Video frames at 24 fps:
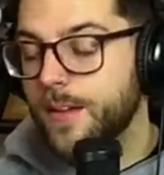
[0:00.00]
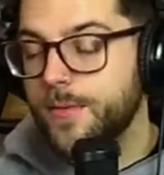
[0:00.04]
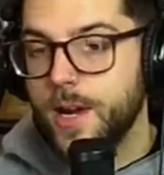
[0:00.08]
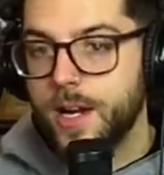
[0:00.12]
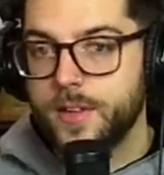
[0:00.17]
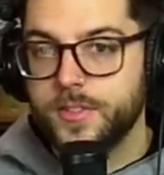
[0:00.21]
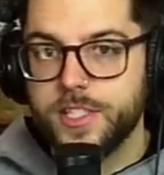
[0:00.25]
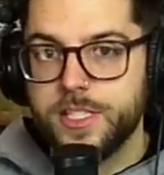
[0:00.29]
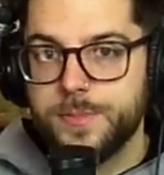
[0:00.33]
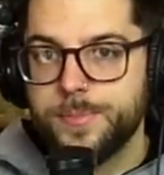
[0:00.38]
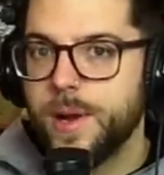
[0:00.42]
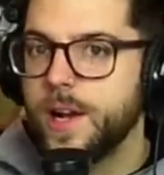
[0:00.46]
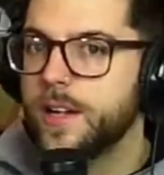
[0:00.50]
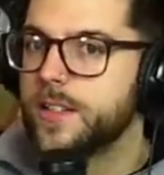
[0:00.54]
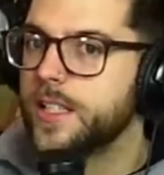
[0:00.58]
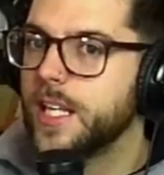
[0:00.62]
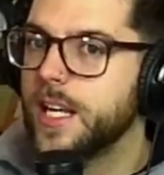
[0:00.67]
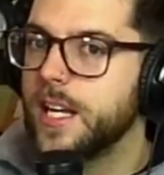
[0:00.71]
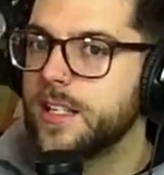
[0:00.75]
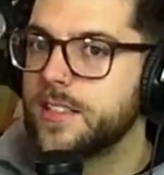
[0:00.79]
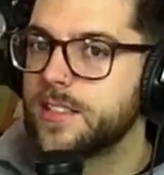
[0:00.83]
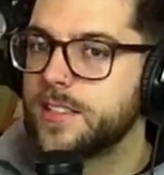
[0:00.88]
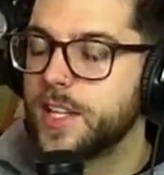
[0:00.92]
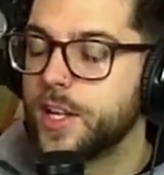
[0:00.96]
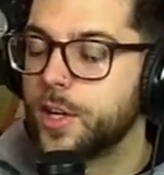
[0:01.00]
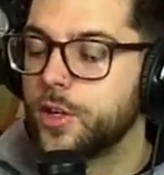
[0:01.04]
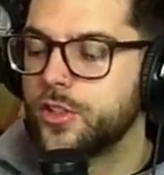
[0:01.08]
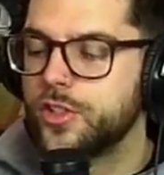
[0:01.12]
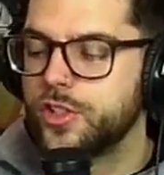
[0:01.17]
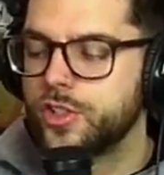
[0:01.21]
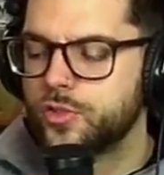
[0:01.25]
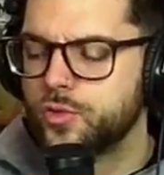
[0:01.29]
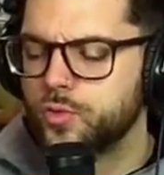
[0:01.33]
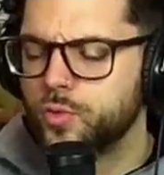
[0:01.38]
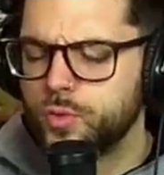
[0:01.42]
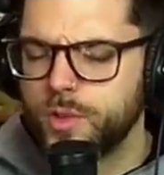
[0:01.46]
on this podcast that are
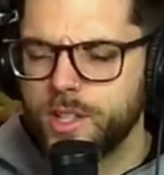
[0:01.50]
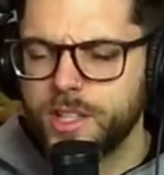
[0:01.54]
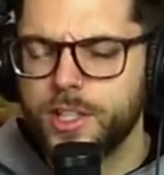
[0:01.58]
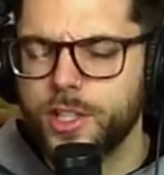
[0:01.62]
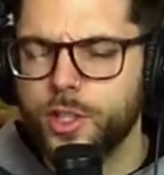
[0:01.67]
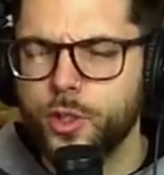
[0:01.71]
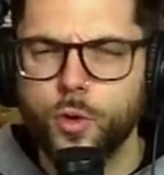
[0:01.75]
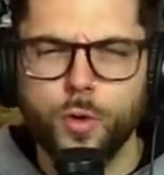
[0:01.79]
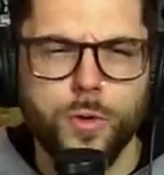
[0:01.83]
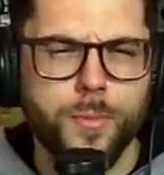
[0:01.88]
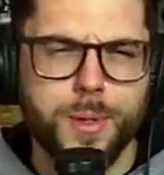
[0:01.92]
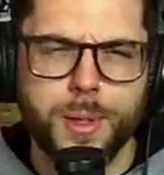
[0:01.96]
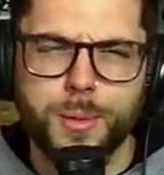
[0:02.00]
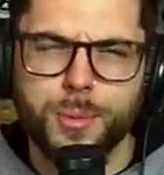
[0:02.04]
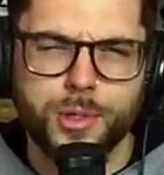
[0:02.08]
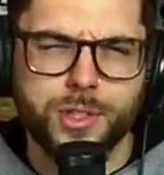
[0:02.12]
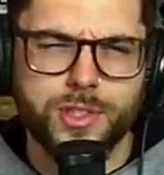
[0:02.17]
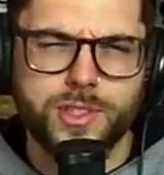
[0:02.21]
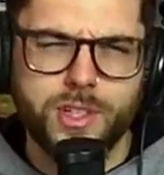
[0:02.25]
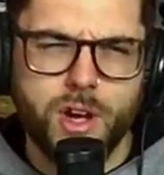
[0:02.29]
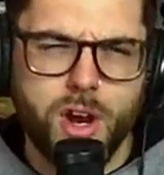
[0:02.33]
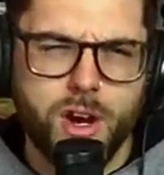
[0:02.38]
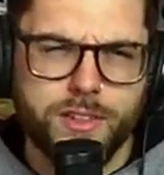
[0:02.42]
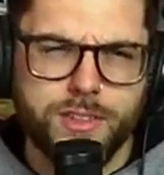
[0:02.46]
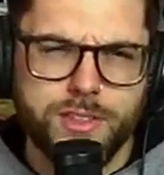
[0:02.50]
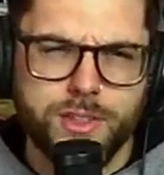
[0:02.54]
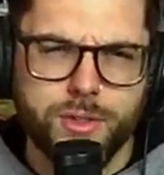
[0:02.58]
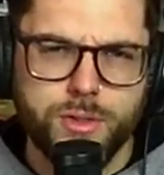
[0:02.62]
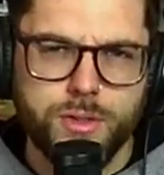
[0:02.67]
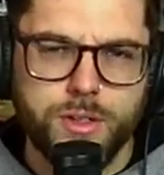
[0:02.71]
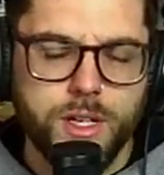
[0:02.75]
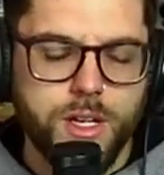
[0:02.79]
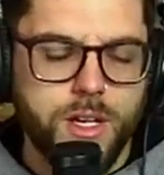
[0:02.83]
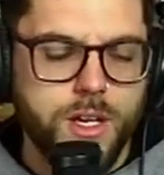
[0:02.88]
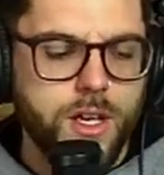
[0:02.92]
just really cool people to talk to.